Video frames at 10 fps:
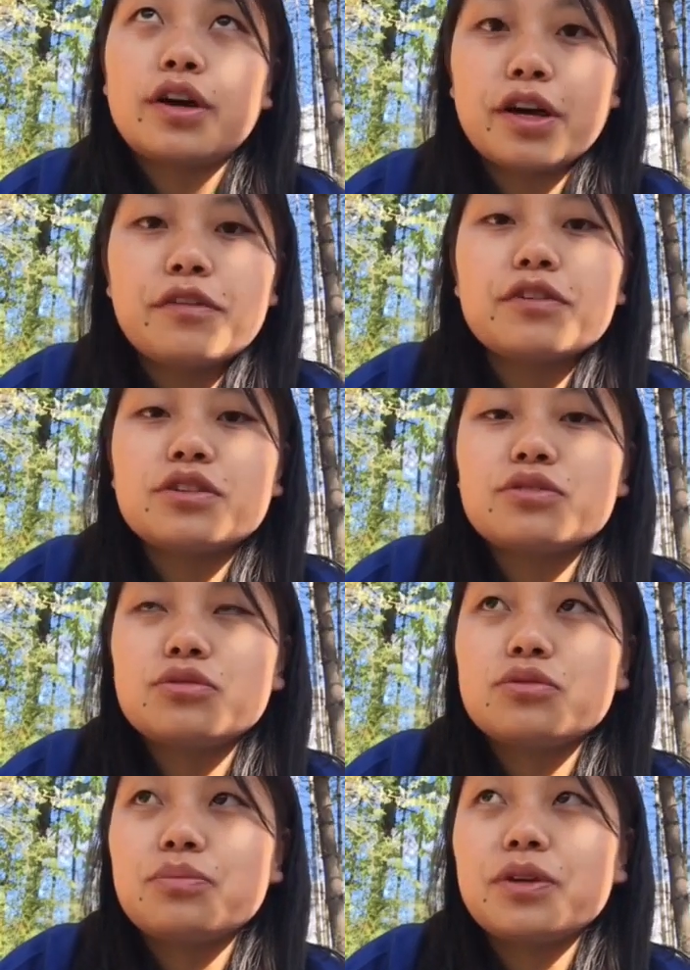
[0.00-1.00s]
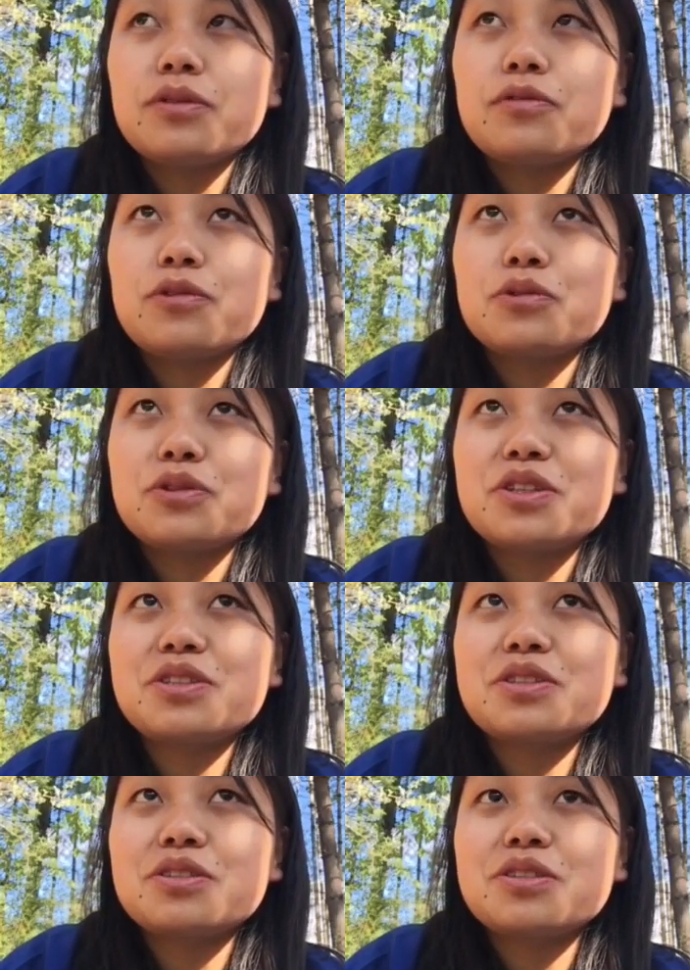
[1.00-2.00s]
having to pay for this
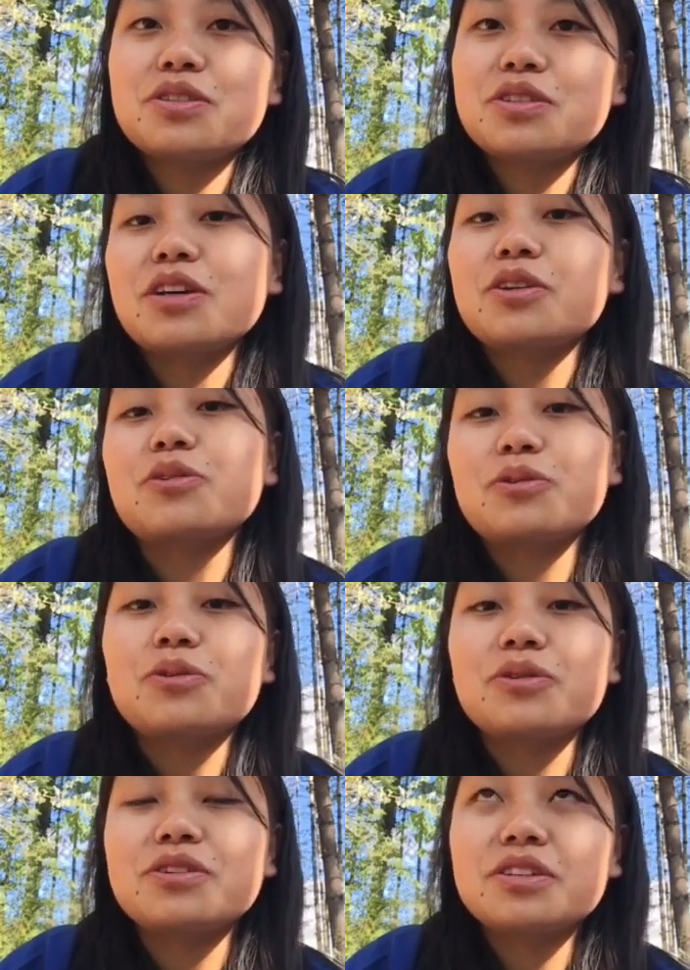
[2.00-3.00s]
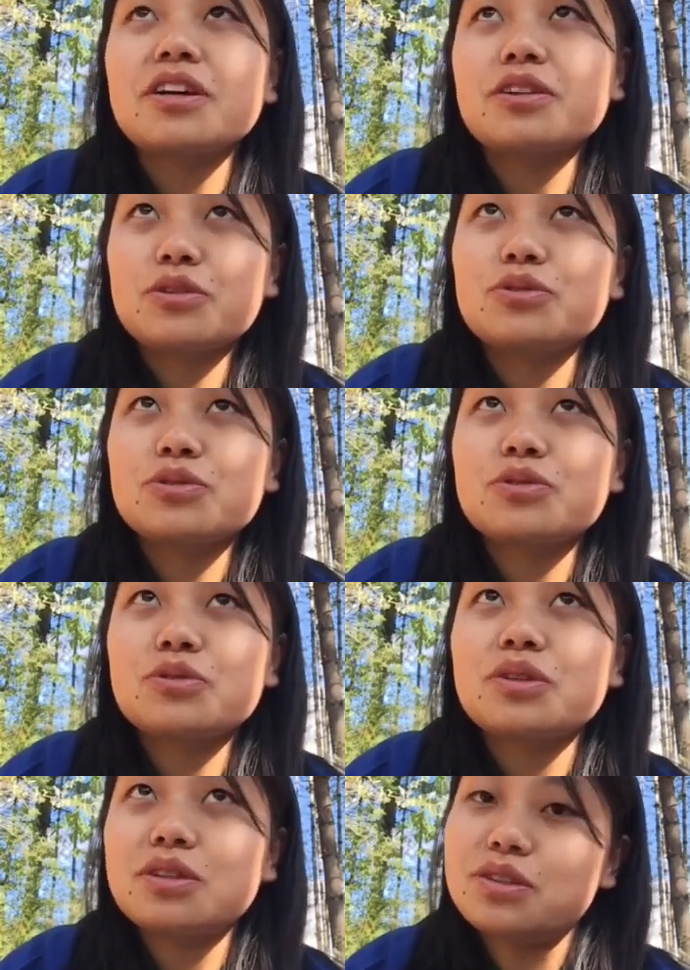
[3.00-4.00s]
direct or indirect use
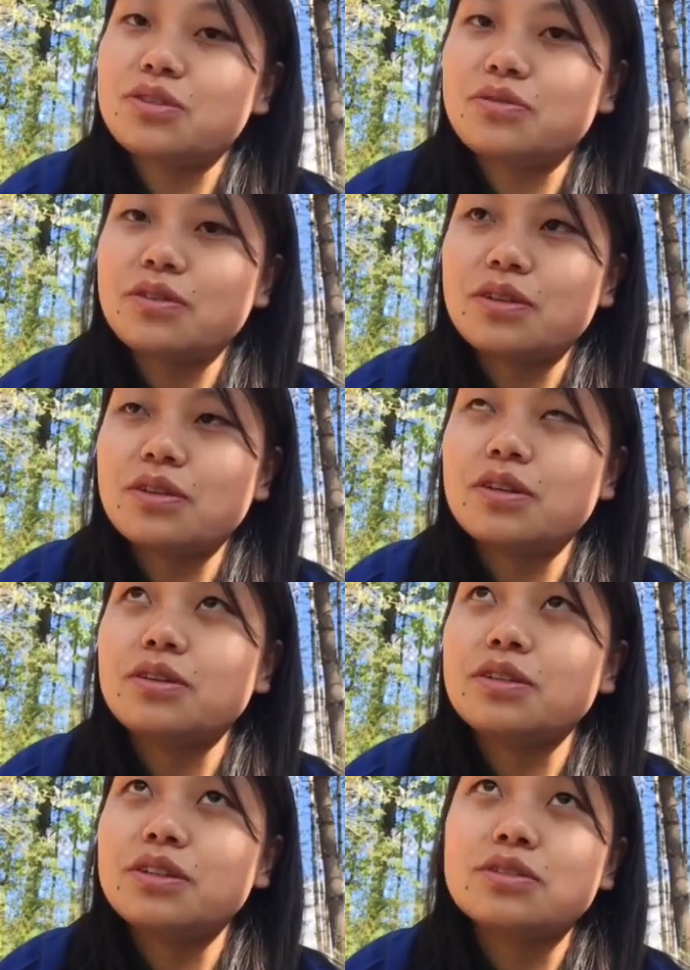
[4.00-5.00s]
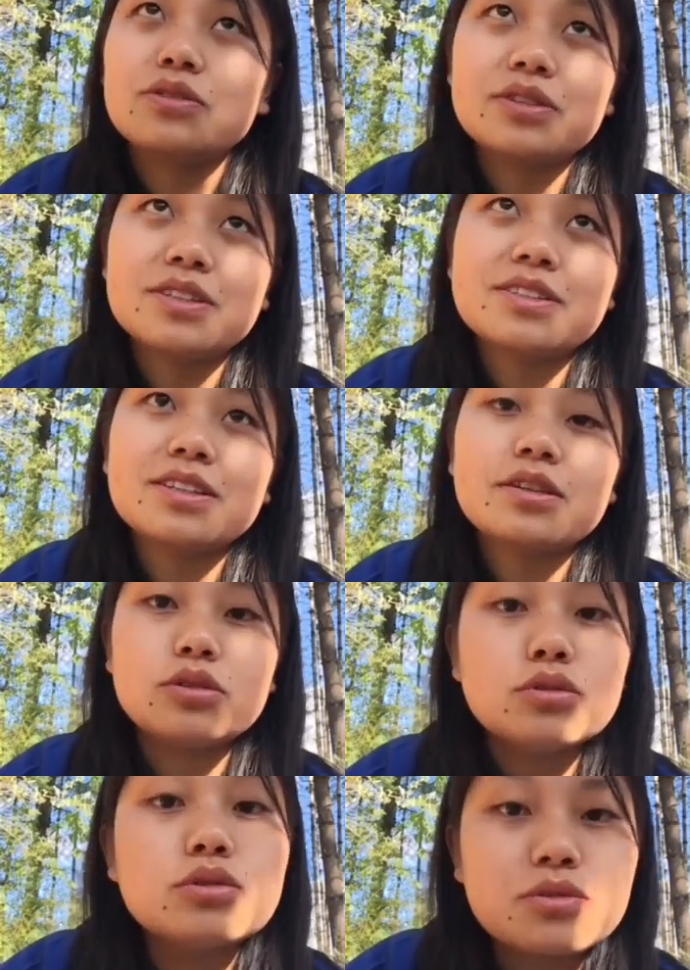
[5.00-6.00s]
is known as
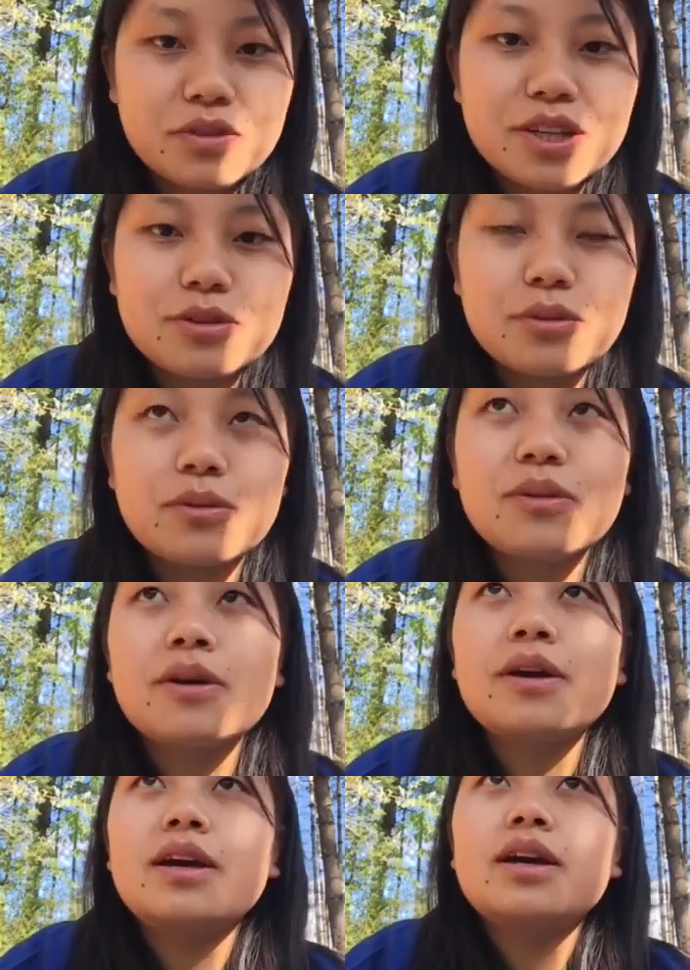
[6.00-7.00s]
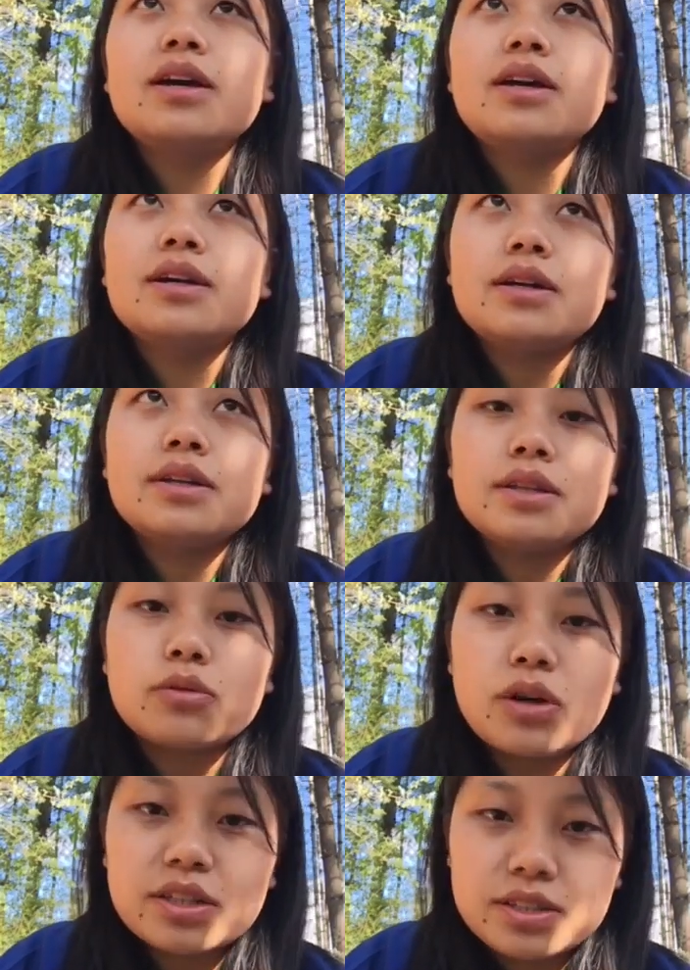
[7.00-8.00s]
use value.
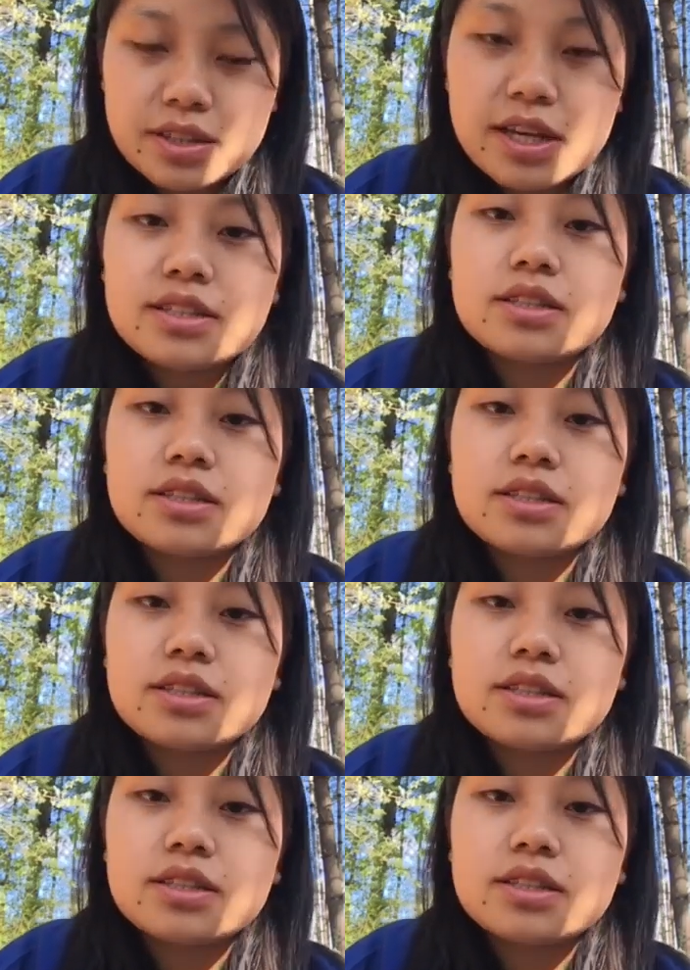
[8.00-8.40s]
Now under that,